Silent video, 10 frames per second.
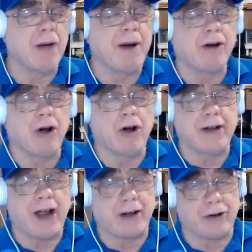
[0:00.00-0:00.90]
about our
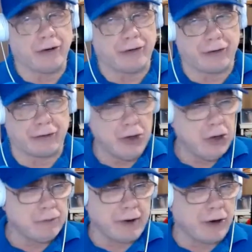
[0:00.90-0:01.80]
diagnosis,
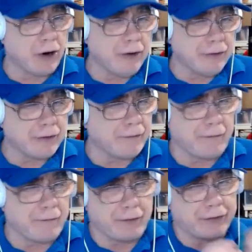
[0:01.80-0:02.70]
regardless of
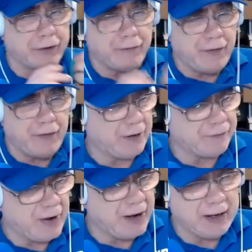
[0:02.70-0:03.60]
if it's
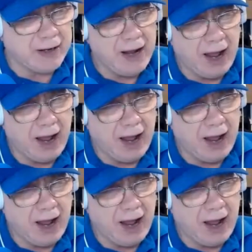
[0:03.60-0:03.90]
self-identifying